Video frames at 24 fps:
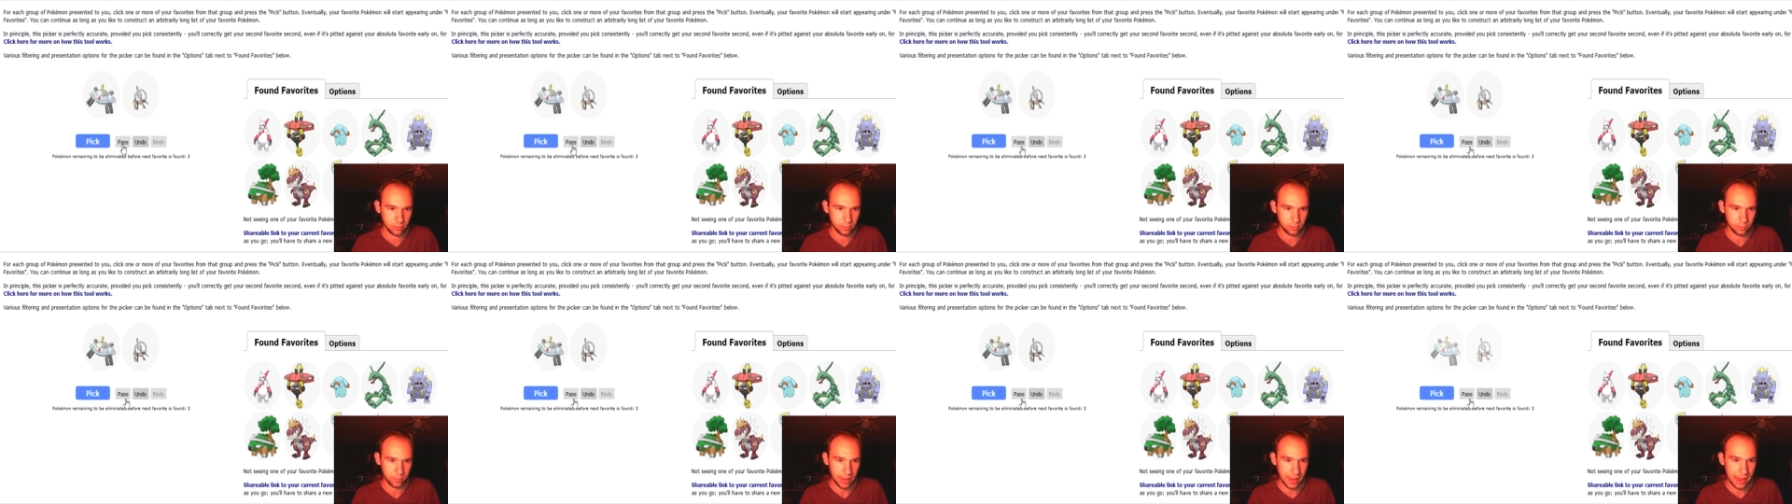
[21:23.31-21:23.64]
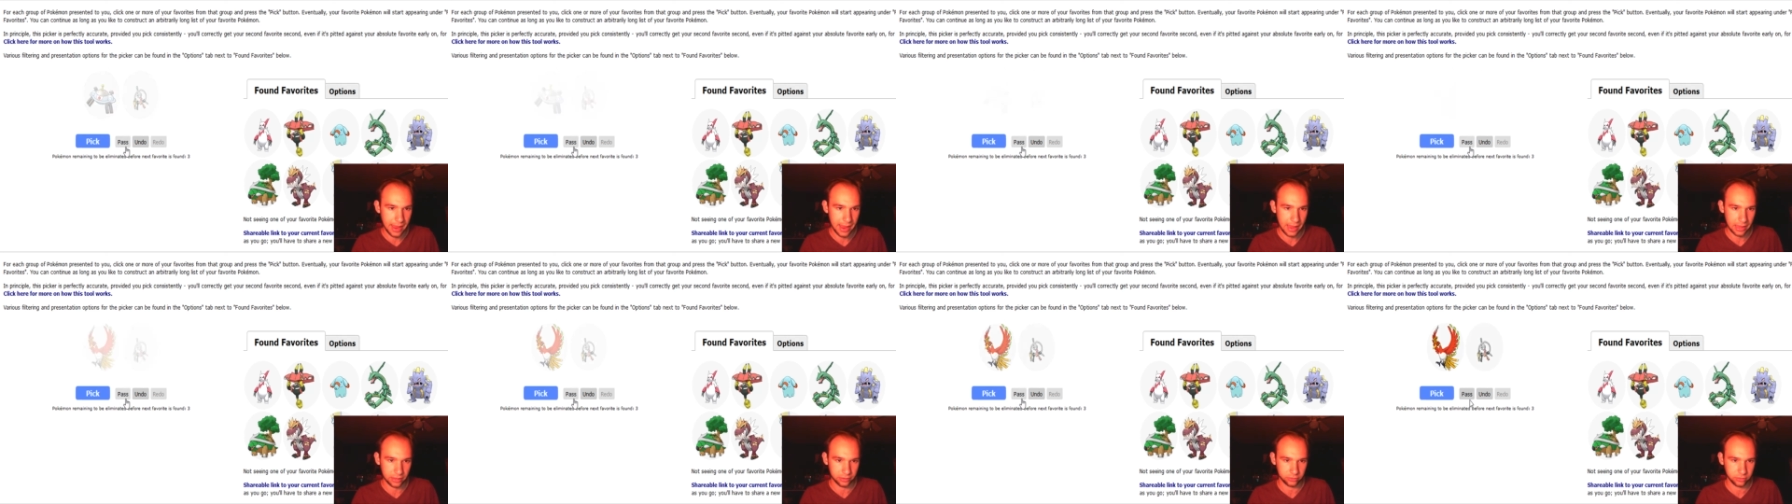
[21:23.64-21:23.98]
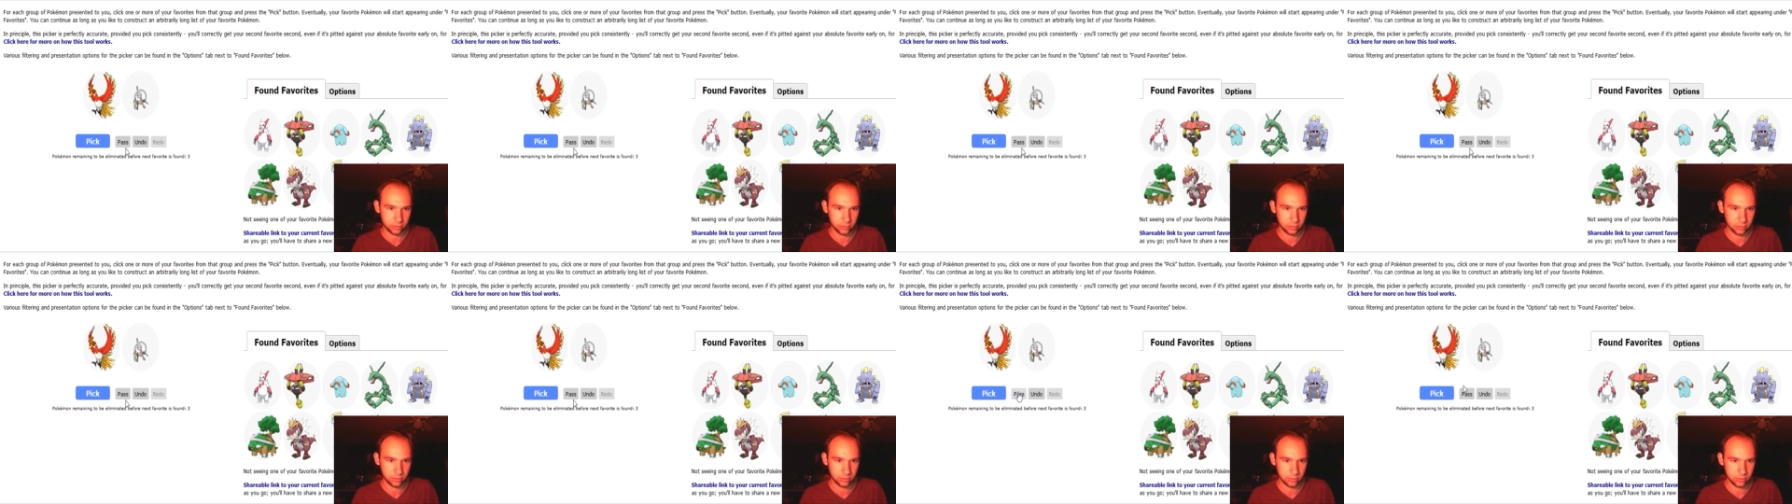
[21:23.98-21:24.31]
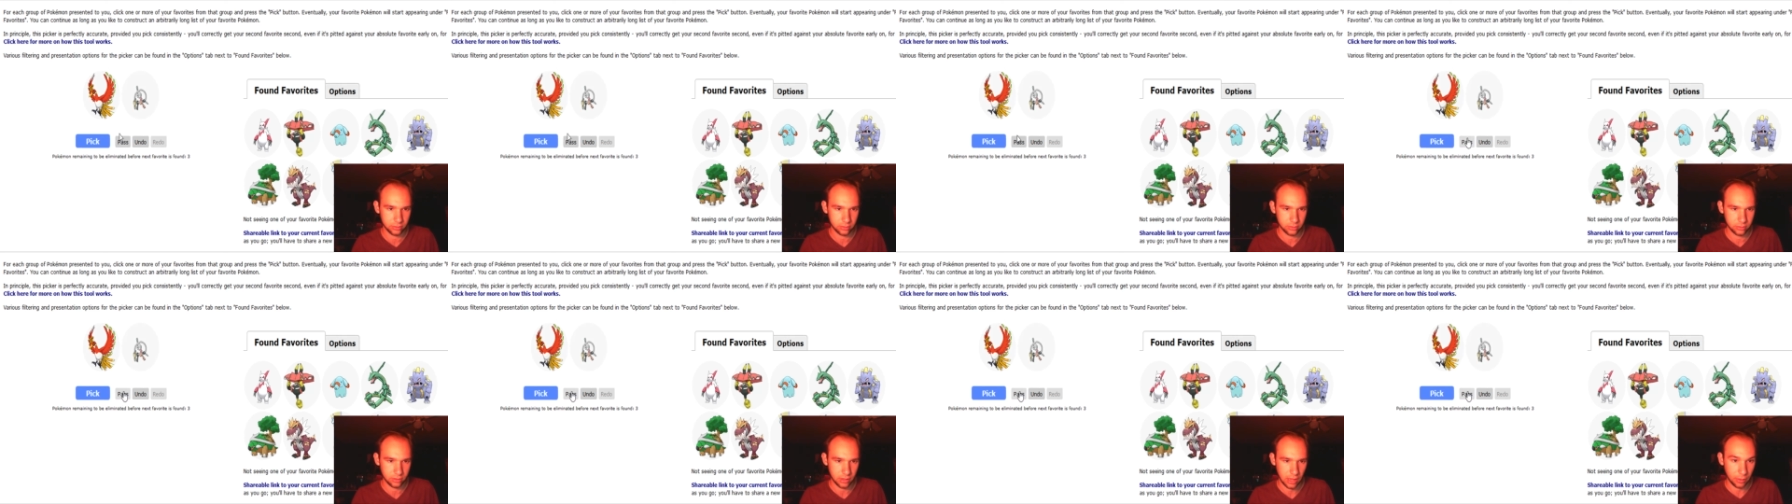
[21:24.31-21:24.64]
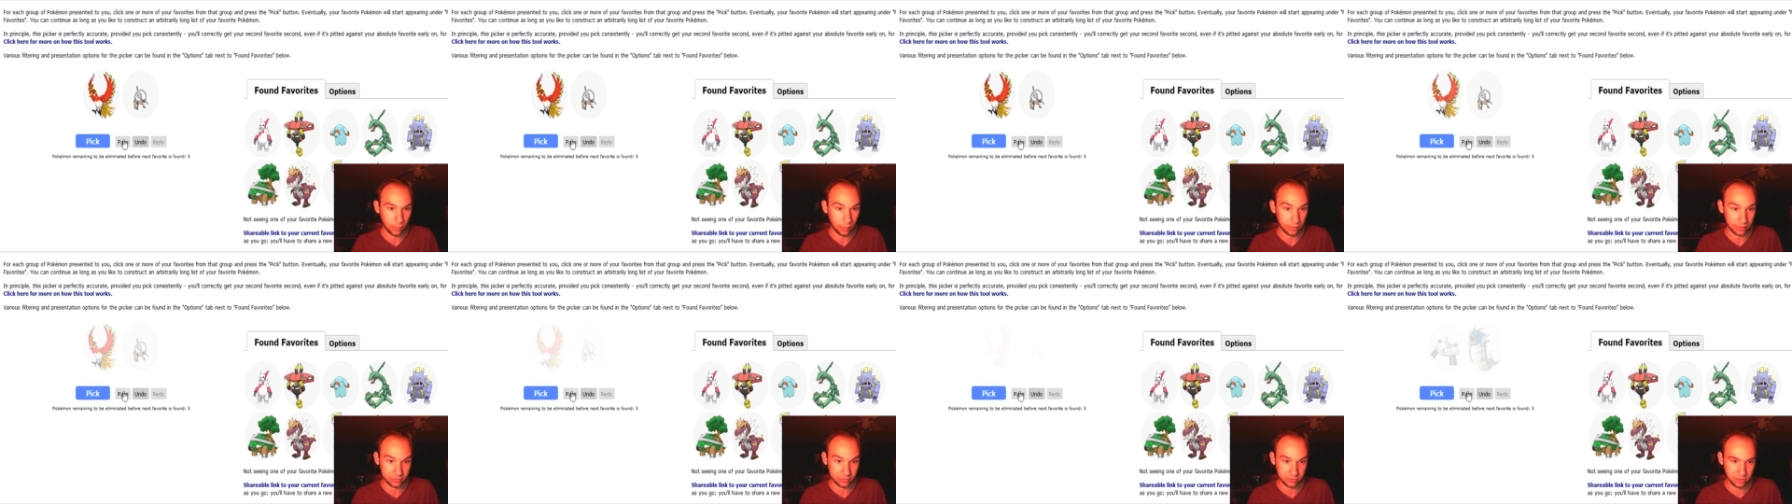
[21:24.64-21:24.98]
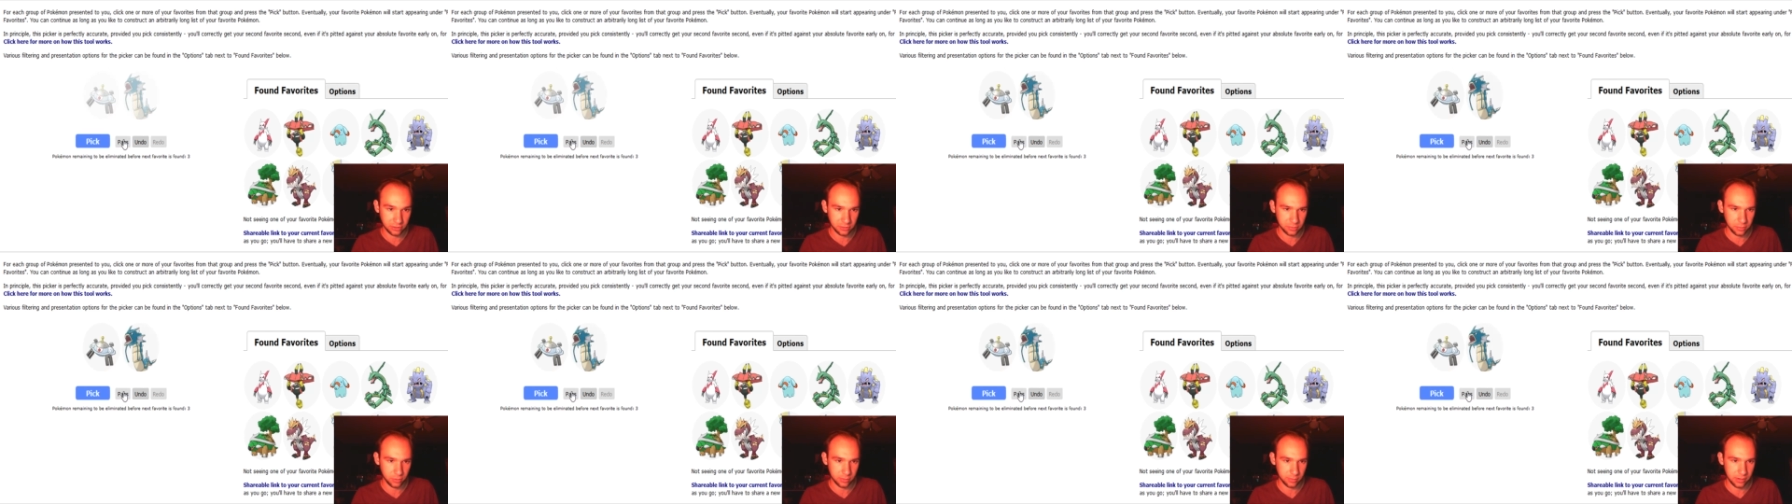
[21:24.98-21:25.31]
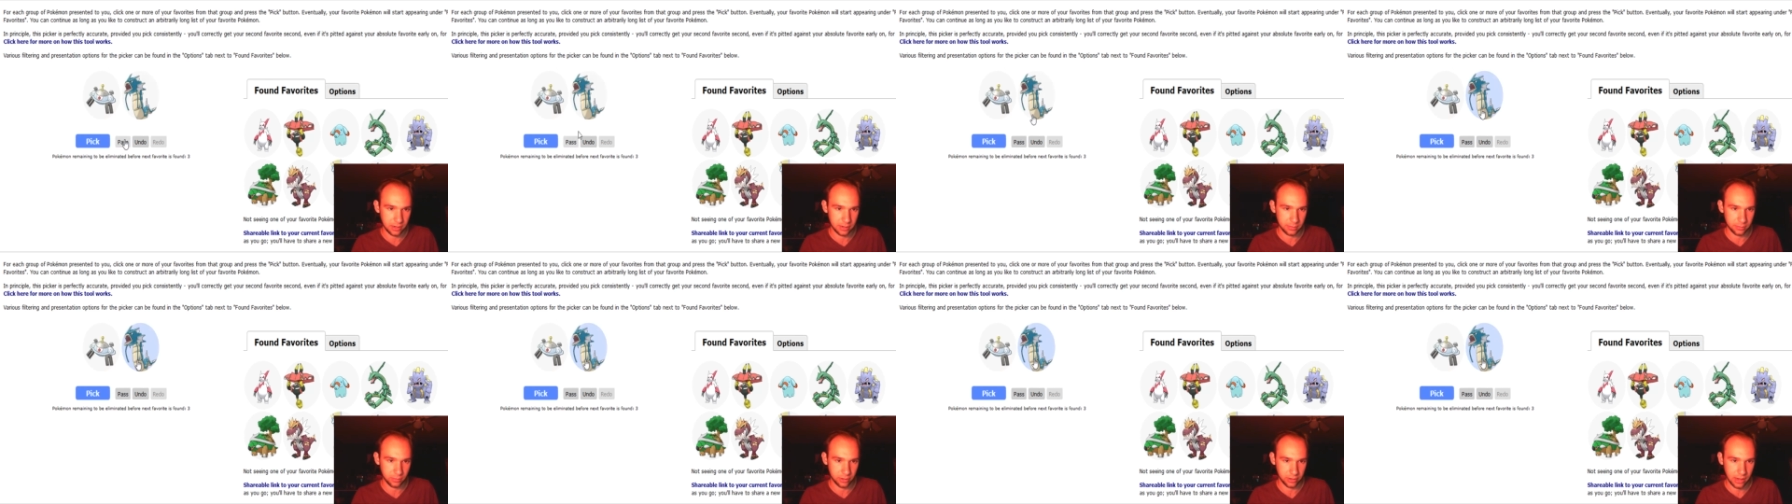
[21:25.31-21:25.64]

Pass. I don't want to see these Pokemon anymore.